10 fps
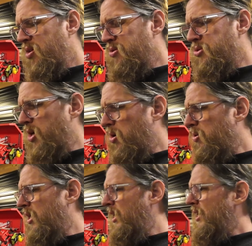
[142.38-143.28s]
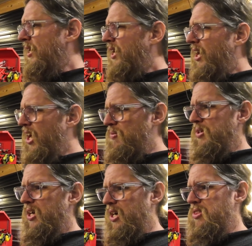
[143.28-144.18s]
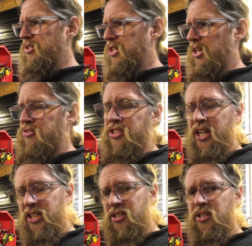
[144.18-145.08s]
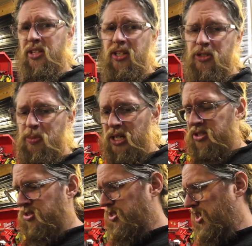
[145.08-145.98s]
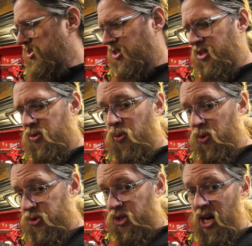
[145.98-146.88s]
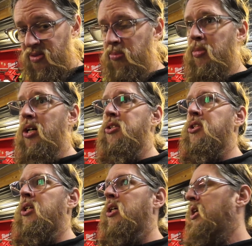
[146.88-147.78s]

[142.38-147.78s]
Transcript: so I haven't had the chance to get it to the inspection station or drive it much.